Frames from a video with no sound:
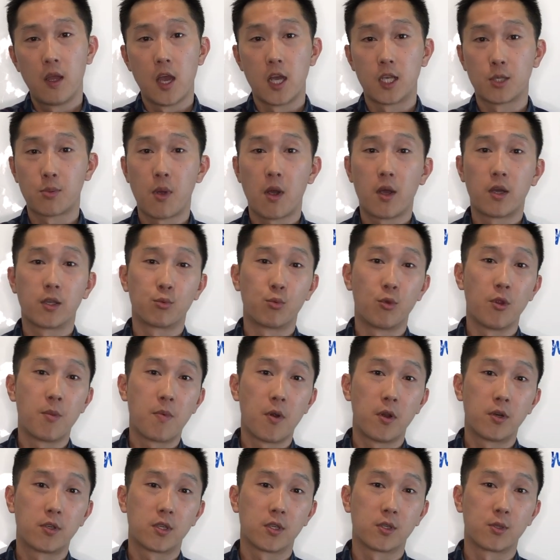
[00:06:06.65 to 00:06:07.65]
as well as
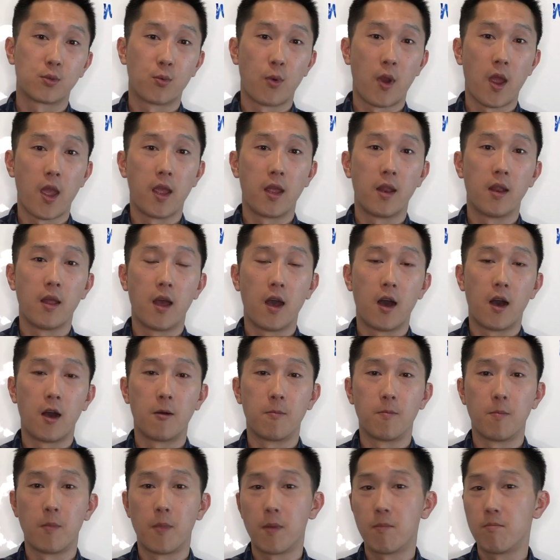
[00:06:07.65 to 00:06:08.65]
repurchase rate
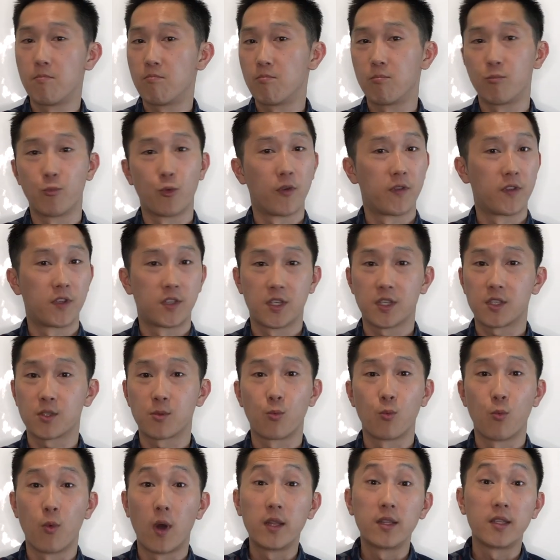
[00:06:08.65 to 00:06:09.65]
with
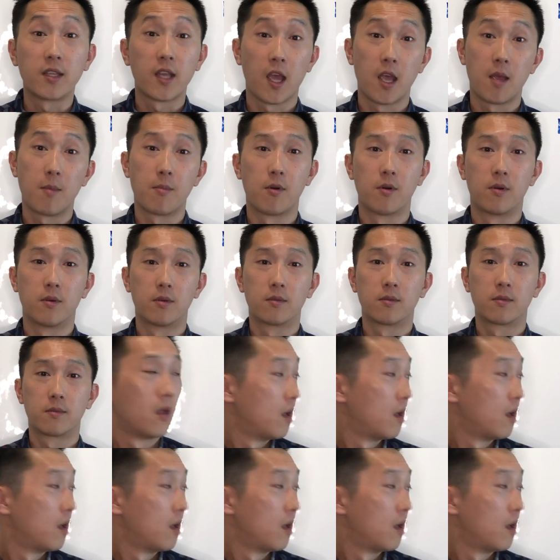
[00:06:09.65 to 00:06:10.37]
just one table.